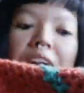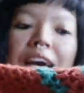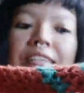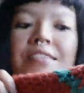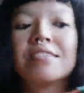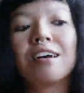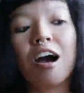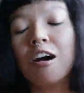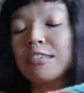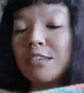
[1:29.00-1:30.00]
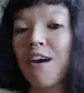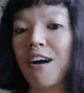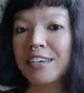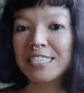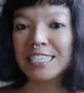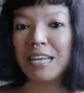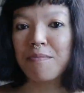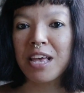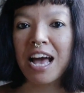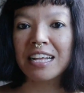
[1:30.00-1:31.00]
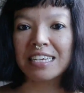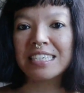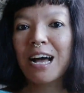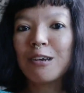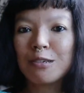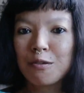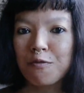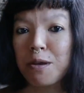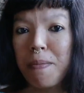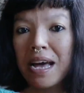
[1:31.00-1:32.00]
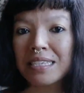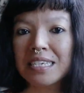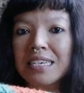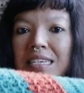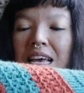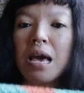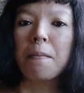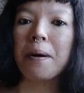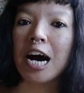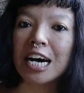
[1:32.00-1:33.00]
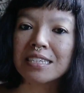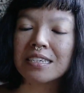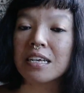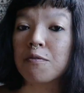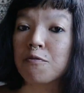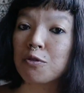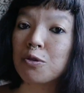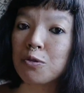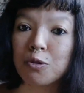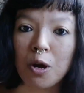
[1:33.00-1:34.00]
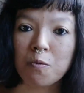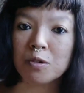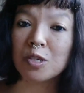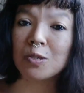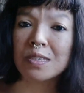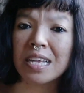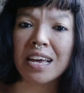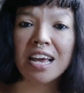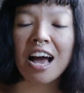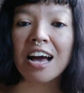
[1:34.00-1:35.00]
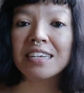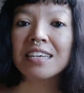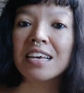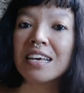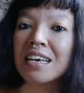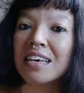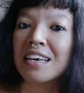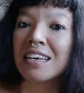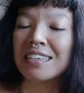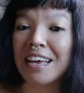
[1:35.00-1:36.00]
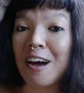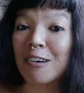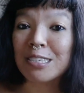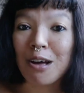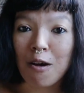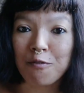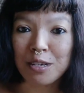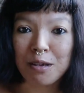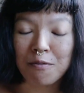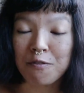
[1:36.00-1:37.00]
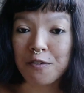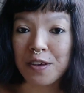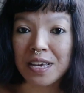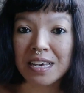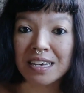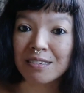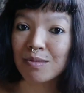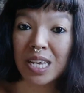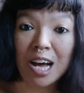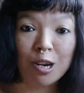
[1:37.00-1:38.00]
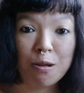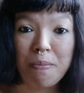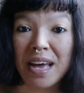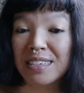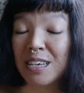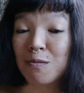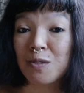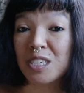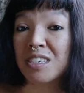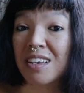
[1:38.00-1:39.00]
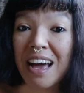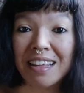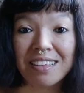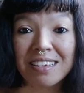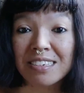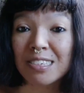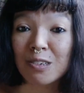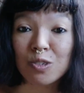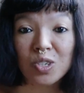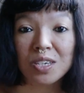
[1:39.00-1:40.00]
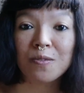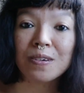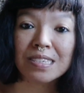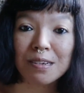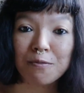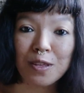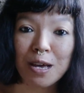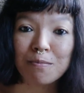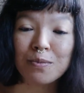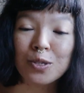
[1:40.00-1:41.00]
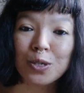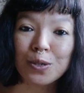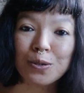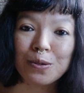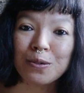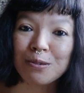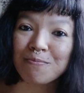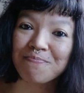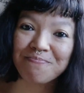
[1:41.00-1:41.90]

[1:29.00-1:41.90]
can also order the same yarn and download the free pattern. But if you don't want to use their yarn, they also offer the free download pattern, which I think is so generous of them to